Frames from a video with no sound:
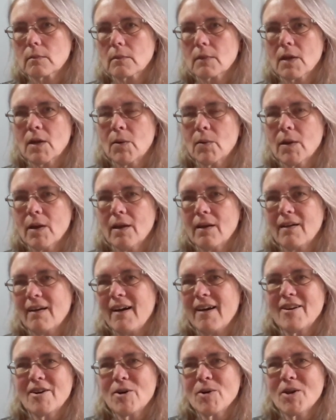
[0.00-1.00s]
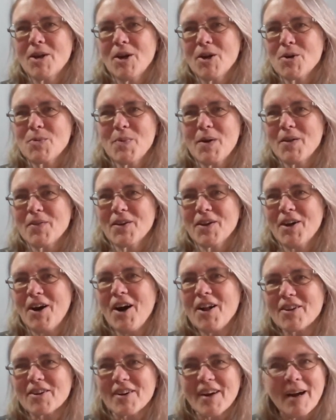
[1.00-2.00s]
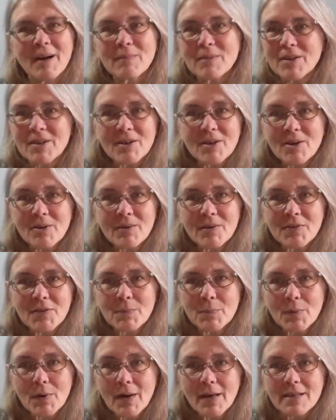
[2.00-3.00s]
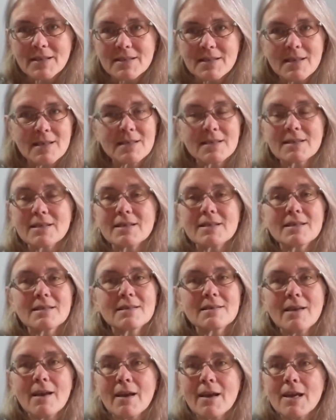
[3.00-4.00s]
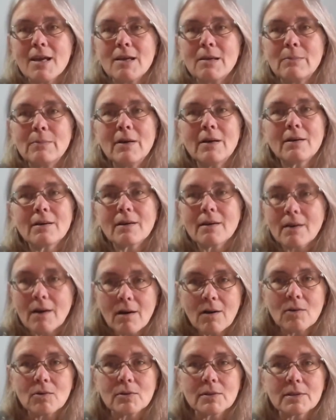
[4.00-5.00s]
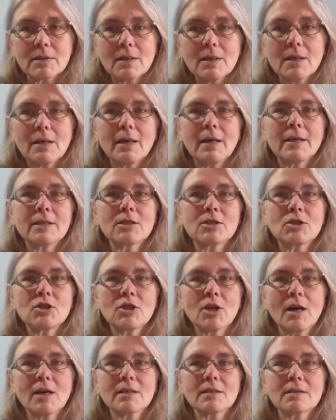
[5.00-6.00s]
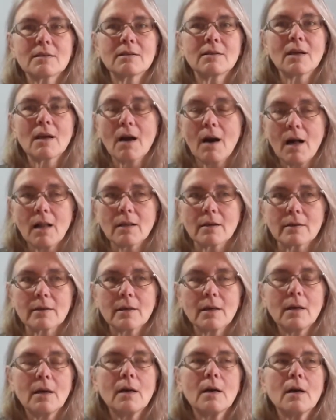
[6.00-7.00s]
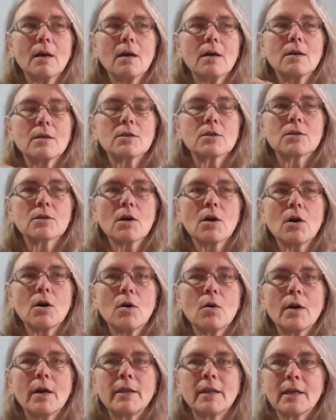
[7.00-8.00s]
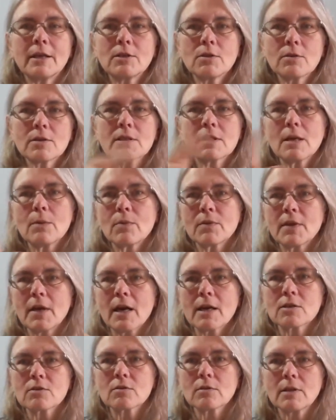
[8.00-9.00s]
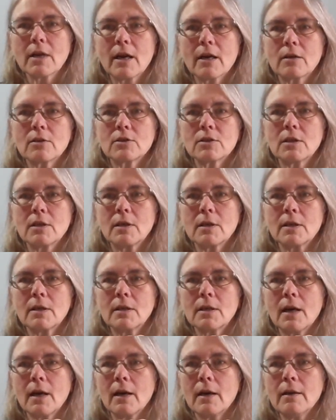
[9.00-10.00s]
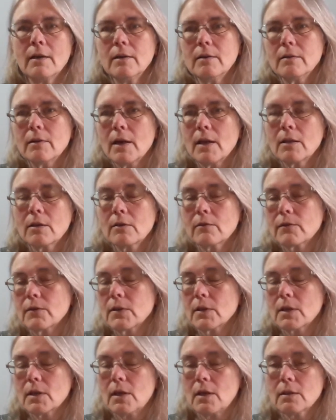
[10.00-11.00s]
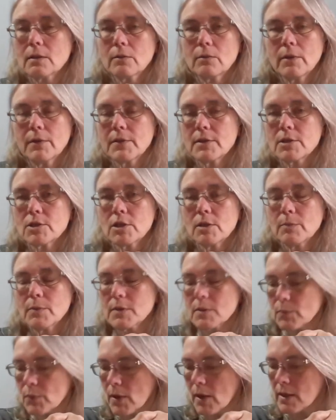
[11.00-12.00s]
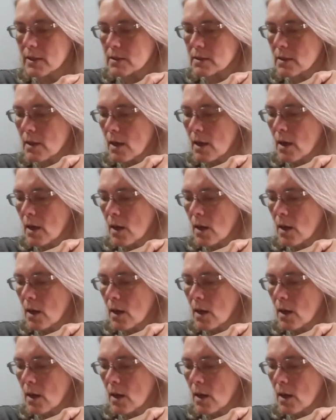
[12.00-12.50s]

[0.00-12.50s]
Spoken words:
Okay, I don't care about the color. I'm going to go with the price. It's the same coat. It's just the color. So, and I do the same with the extra large, and I look for the color with the cheapest price.